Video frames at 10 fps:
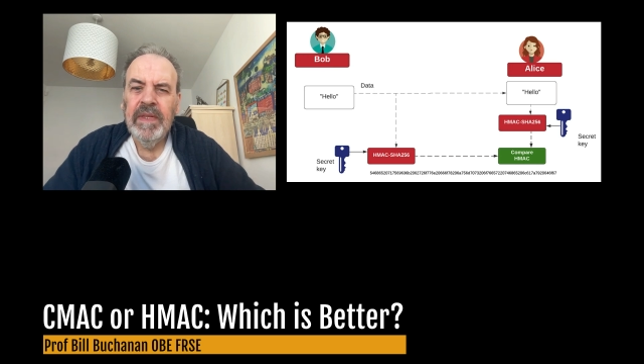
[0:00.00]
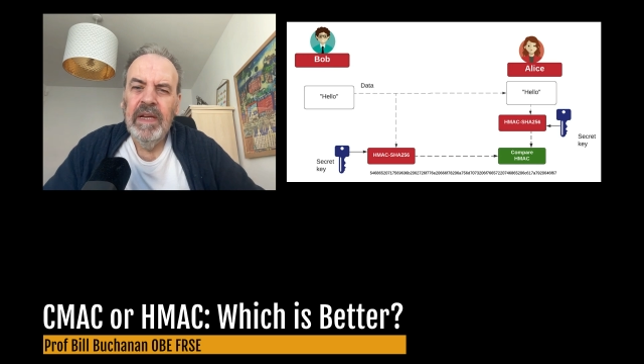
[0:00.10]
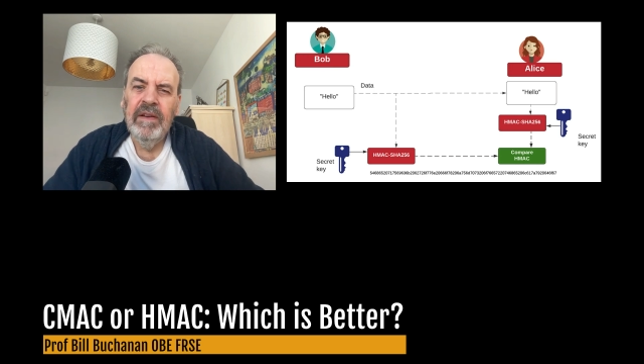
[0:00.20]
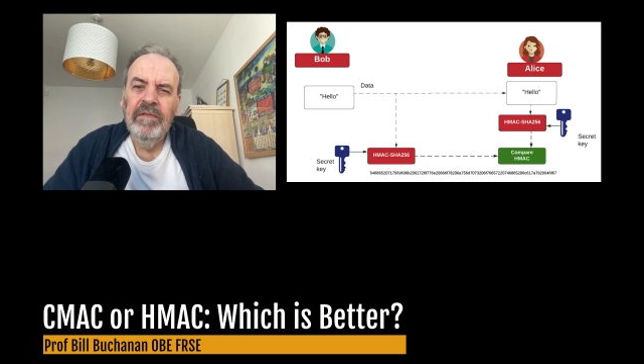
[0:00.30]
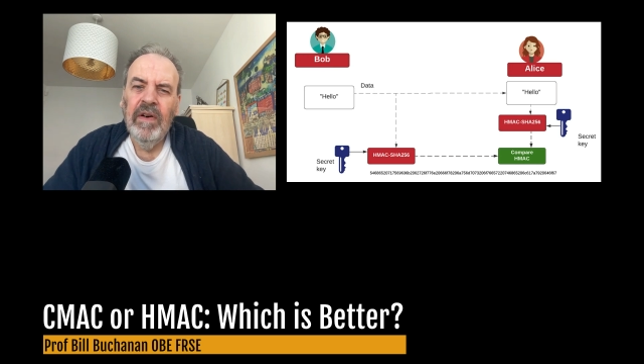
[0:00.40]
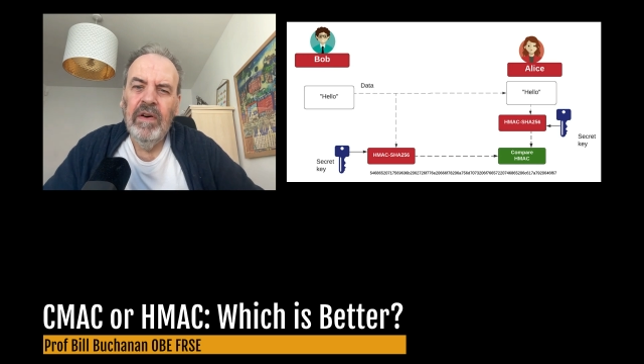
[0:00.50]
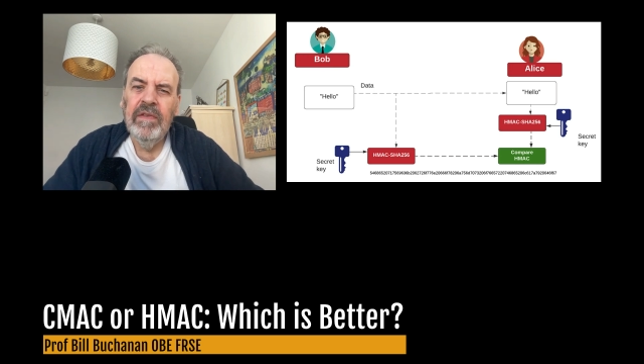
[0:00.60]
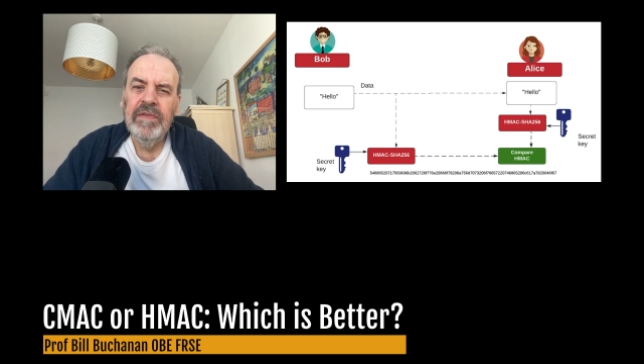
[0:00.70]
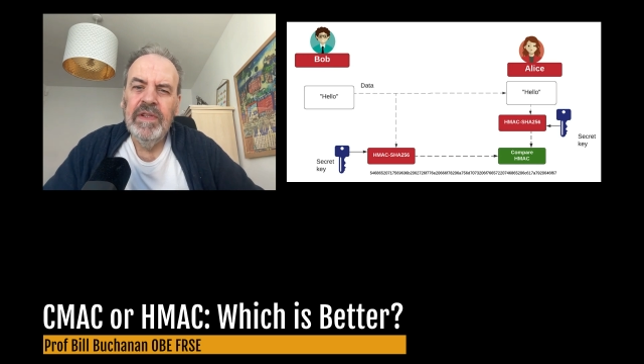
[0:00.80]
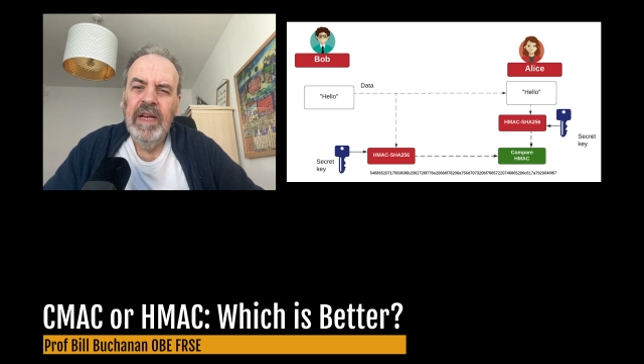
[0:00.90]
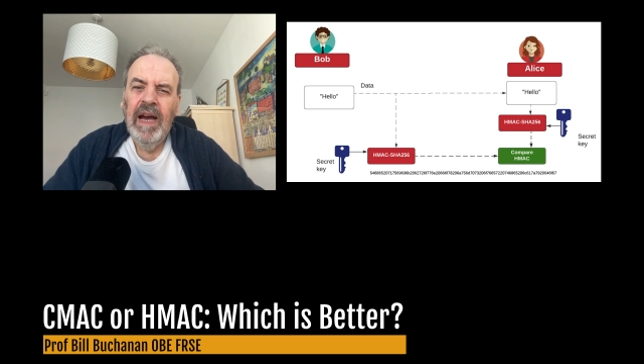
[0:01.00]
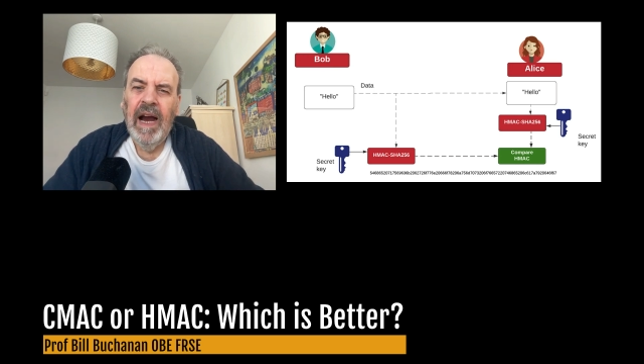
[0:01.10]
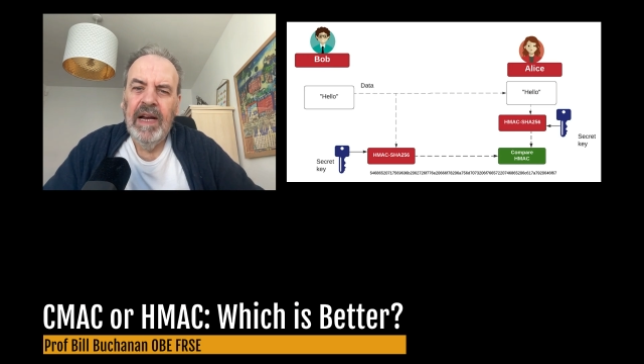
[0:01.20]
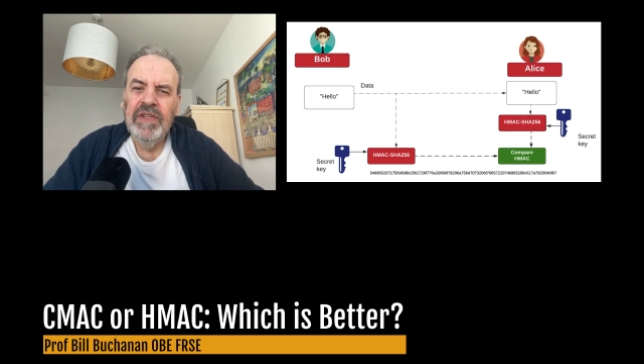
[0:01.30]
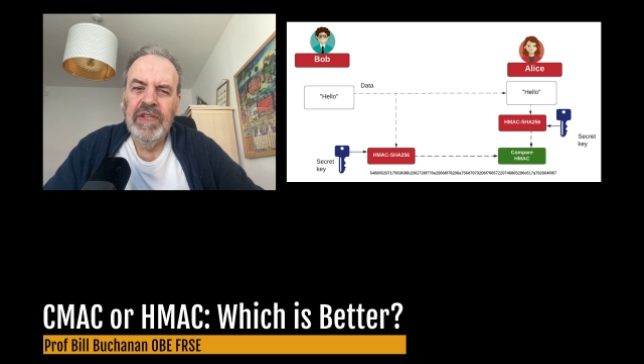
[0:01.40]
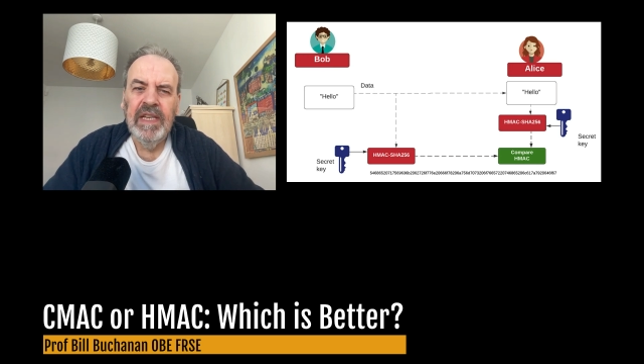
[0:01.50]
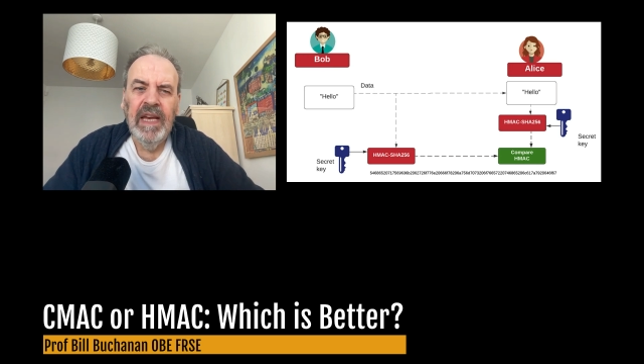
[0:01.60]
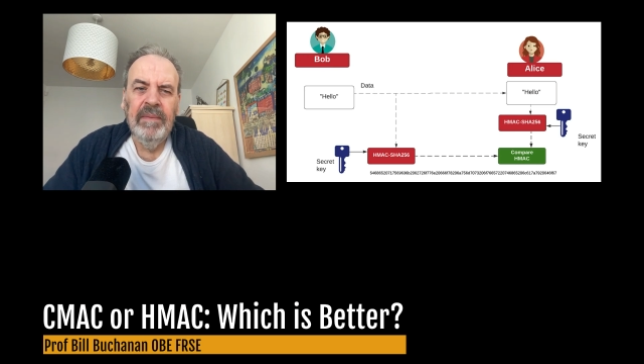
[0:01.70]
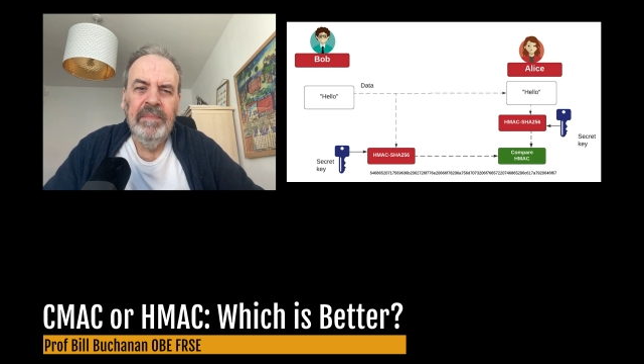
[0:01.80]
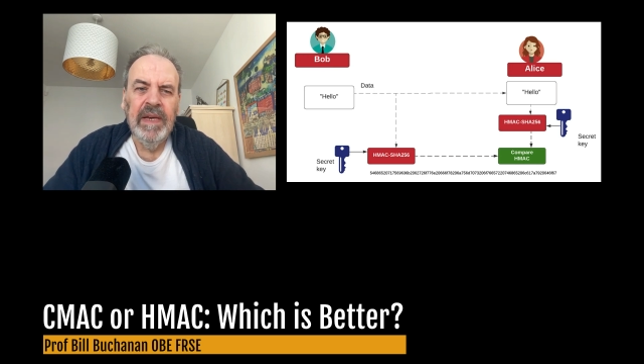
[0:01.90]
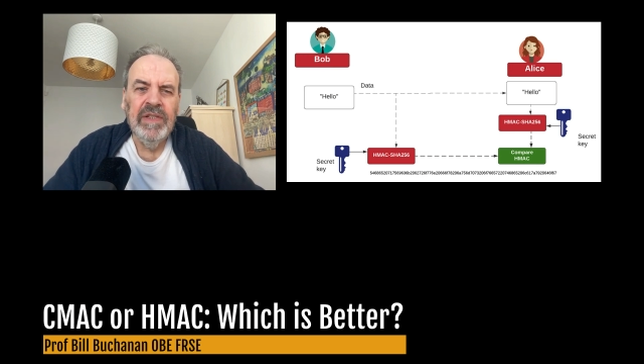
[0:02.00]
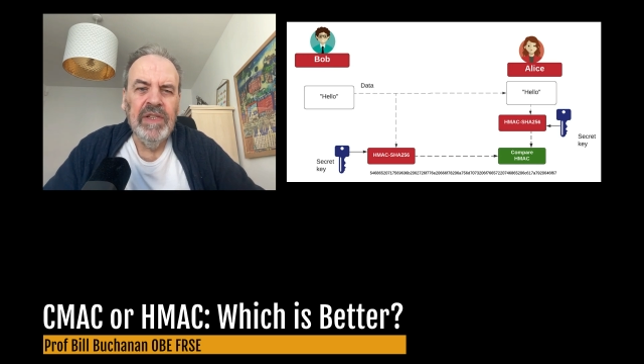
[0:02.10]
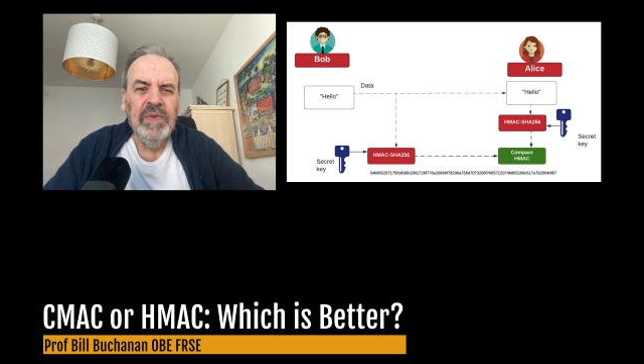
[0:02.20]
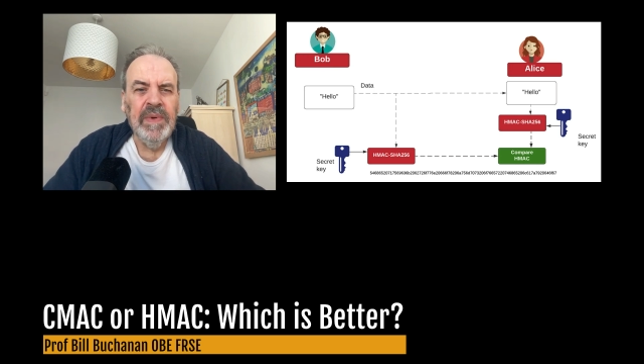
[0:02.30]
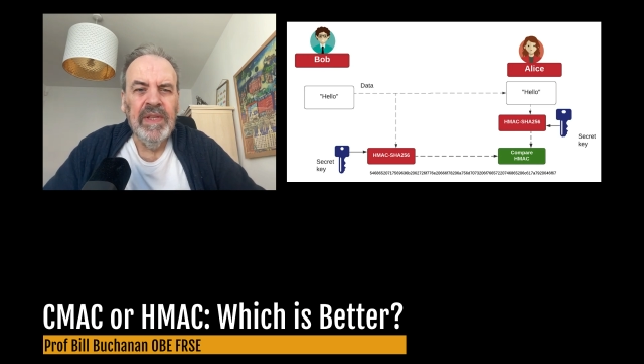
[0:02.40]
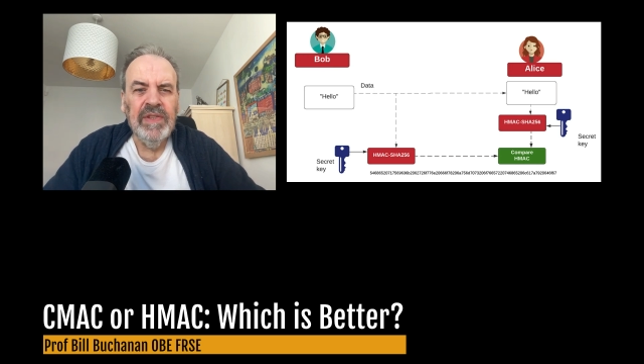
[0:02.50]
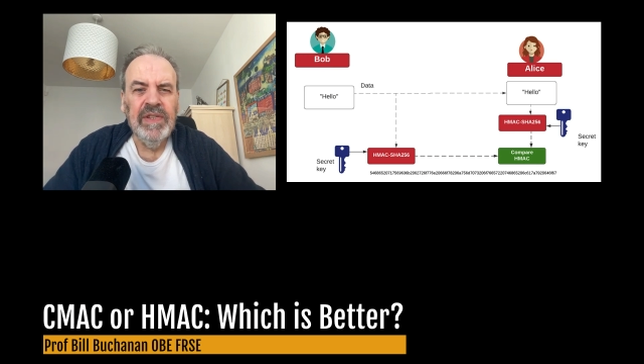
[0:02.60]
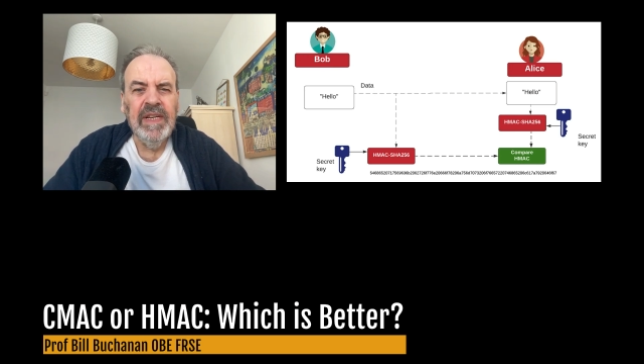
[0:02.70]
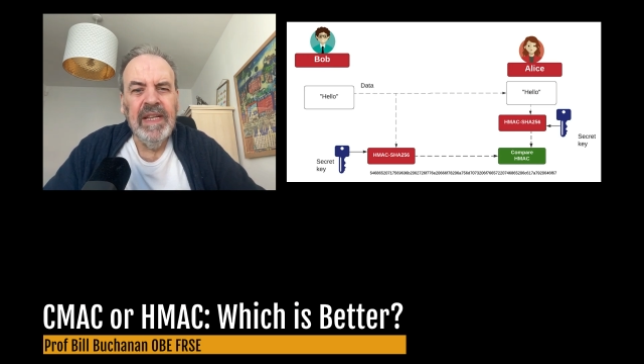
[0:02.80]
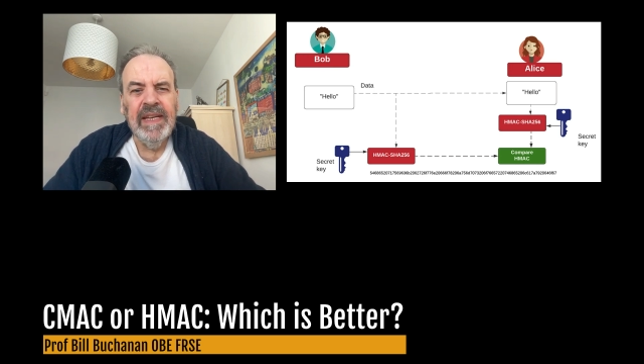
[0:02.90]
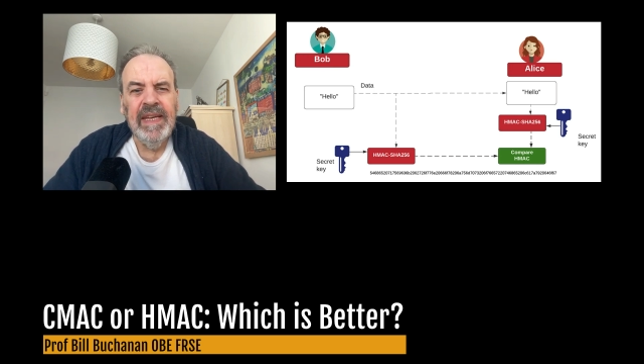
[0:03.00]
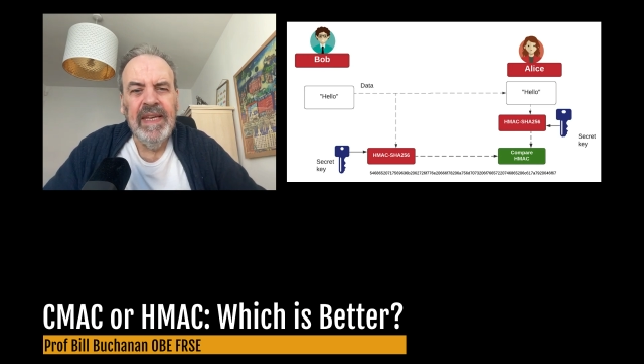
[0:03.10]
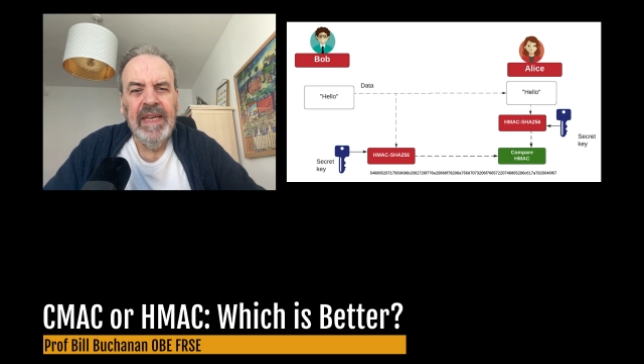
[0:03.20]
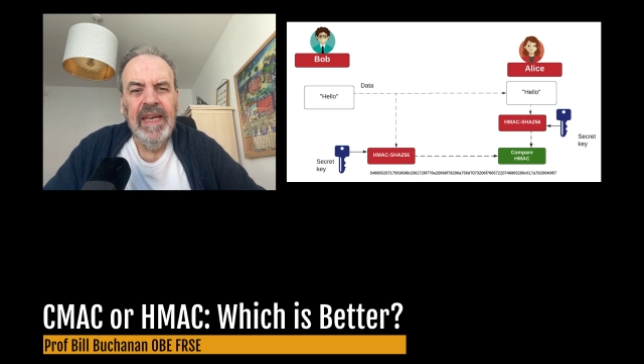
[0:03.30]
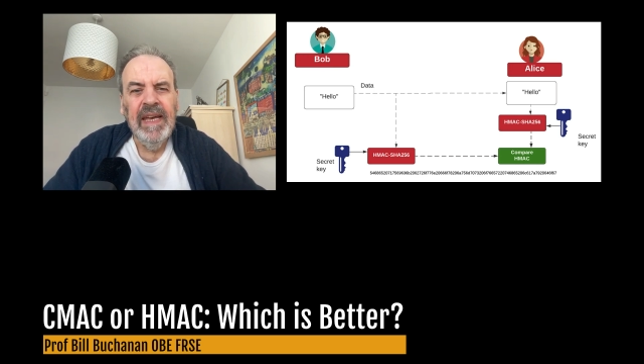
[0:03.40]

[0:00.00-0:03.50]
It involves hashing a message with a secret key